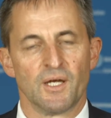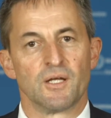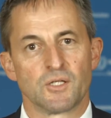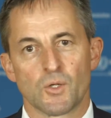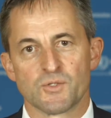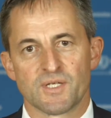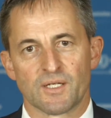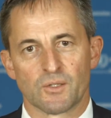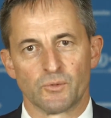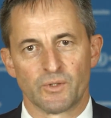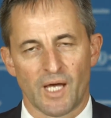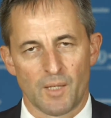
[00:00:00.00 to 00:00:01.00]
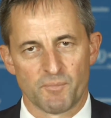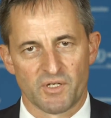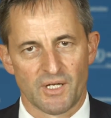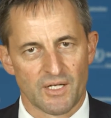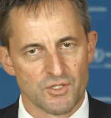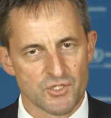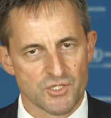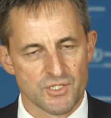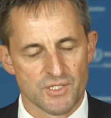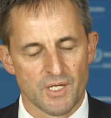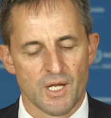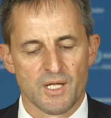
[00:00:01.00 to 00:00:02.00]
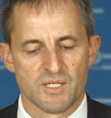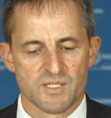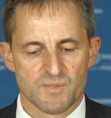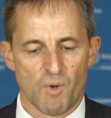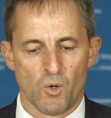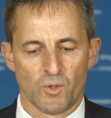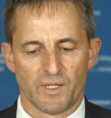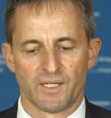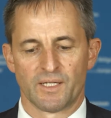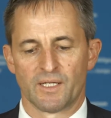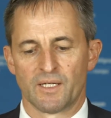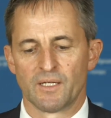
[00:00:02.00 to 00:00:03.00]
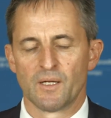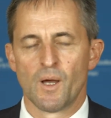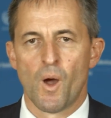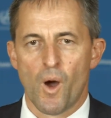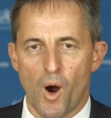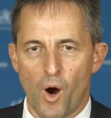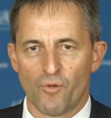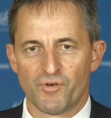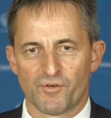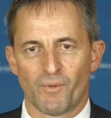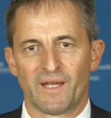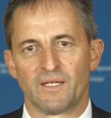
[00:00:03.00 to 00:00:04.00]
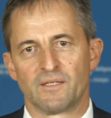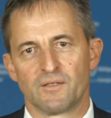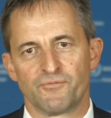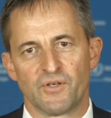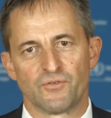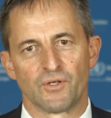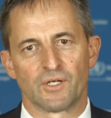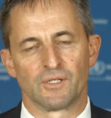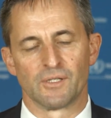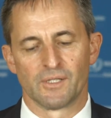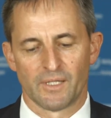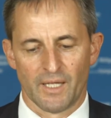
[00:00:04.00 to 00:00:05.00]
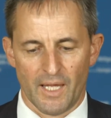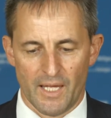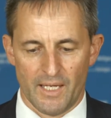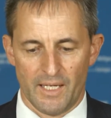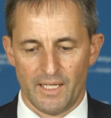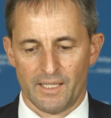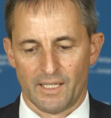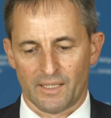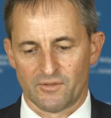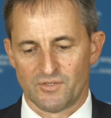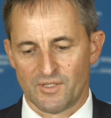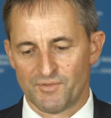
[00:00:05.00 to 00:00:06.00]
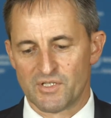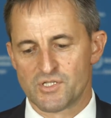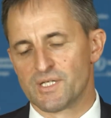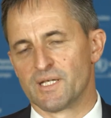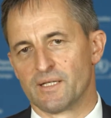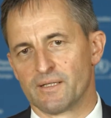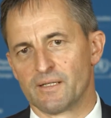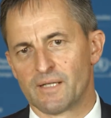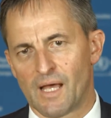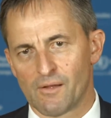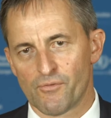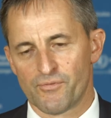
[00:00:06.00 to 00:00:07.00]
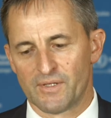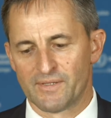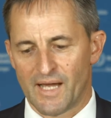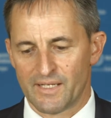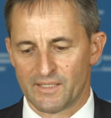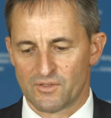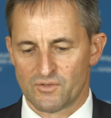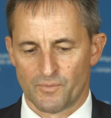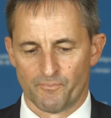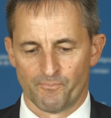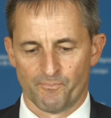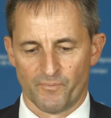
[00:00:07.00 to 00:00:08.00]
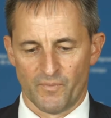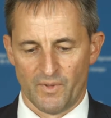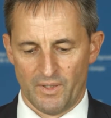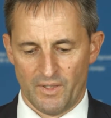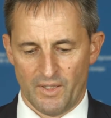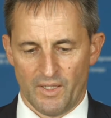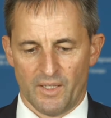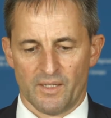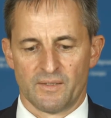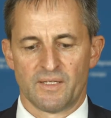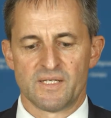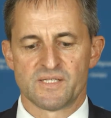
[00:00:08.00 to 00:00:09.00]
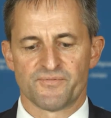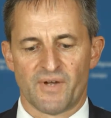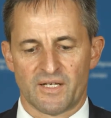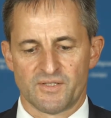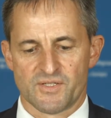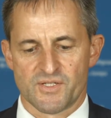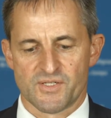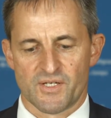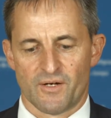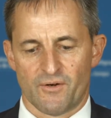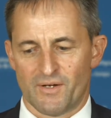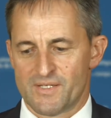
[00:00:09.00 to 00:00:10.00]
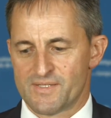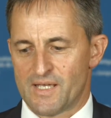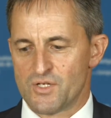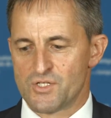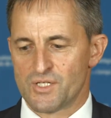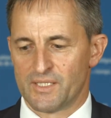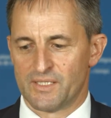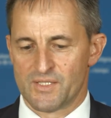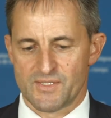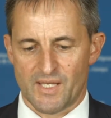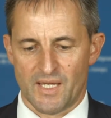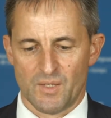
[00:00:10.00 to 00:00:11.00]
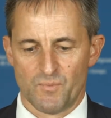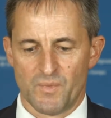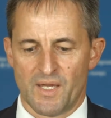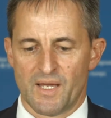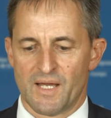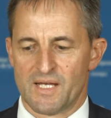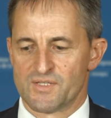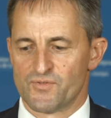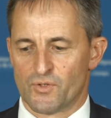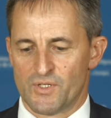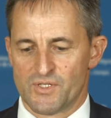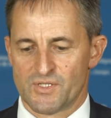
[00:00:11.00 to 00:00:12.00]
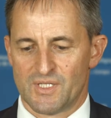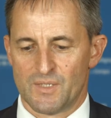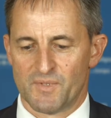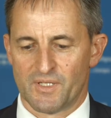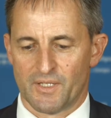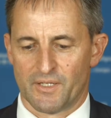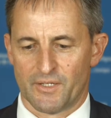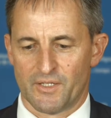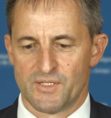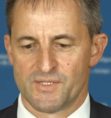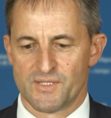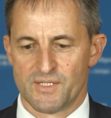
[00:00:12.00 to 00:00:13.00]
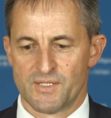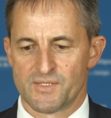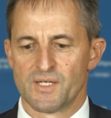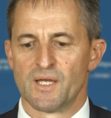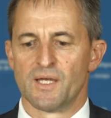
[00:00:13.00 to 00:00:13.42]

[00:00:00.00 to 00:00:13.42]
Those include hypertension, smoking, overweight, physical inactivity, and unhealthy diet. These factors are essentially the same as for ischemic heart disease,